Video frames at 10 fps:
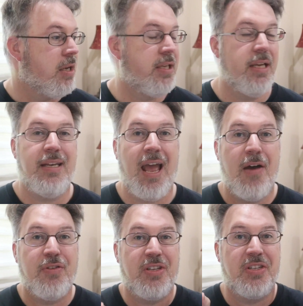didn't
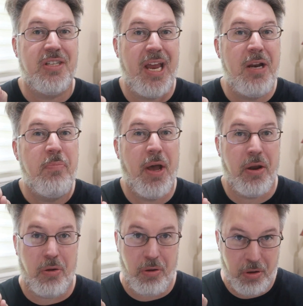have a sustain
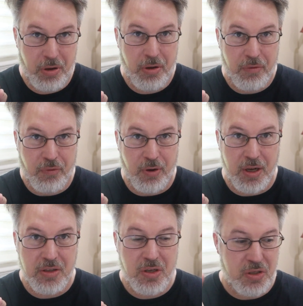pedal, friends.